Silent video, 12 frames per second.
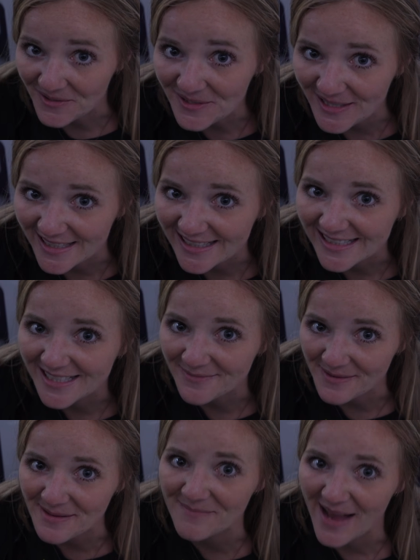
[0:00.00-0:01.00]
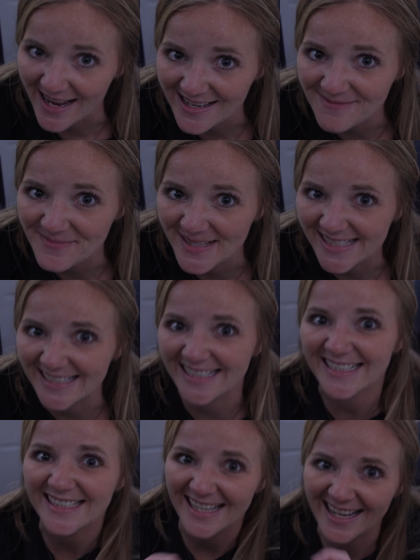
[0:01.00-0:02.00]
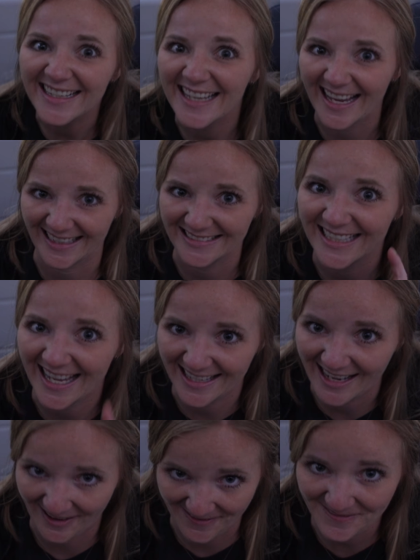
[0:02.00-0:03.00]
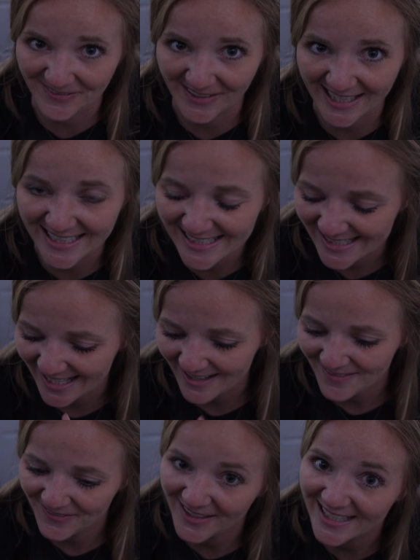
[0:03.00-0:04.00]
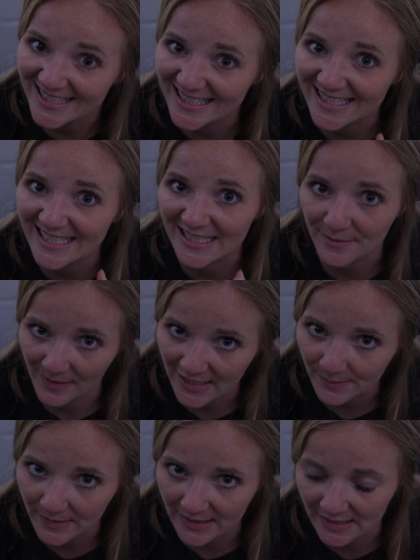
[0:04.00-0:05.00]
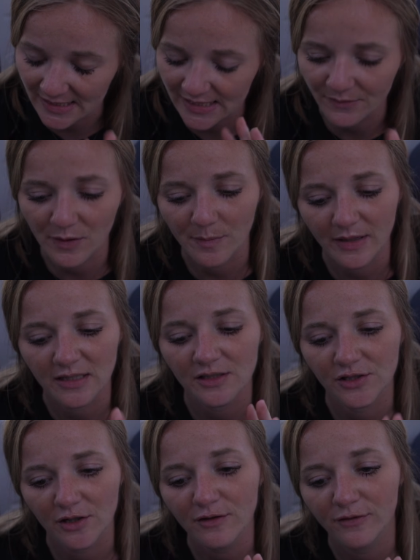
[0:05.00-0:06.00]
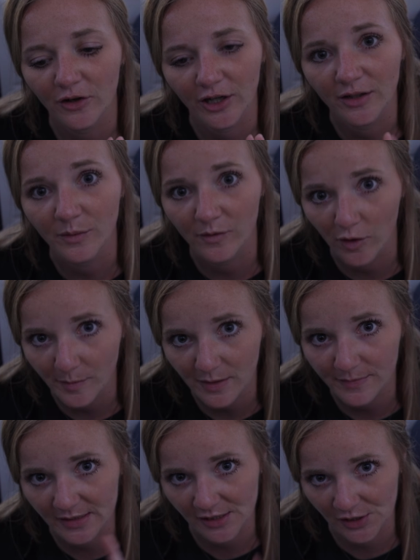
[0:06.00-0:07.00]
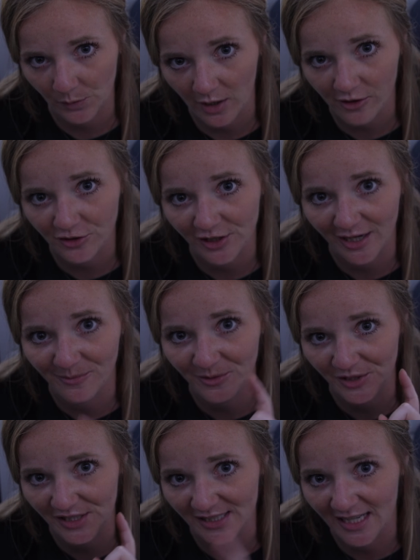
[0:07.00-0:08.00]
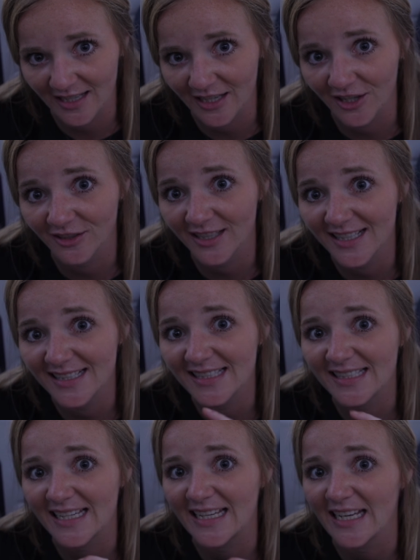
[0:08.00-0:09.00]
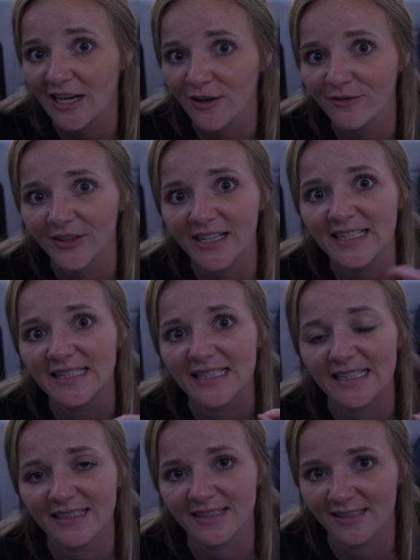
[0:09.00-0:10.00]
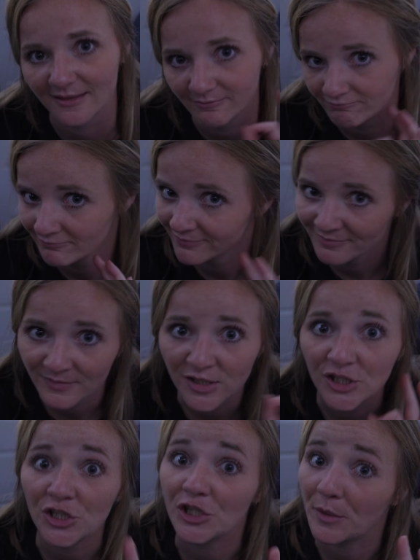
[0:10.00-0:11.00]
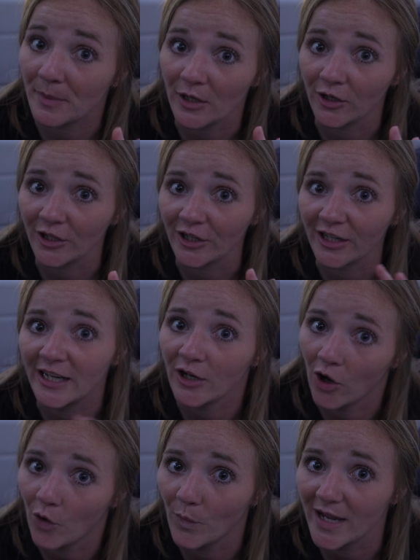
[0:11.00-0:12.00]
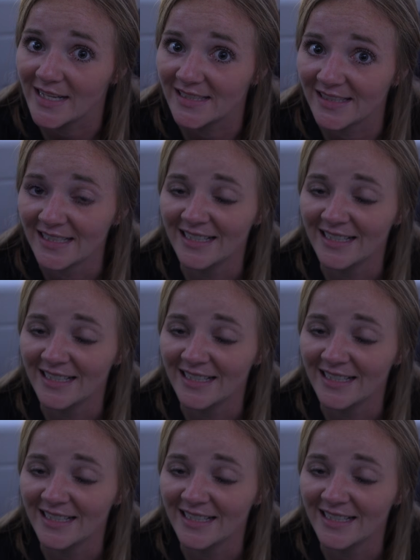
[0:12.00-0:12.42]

good to be back in business again in Air France. Air France is the best business that we've been in so far. We've only been in business one other time, which is Latin Airlines, and Air France is superior in all ways.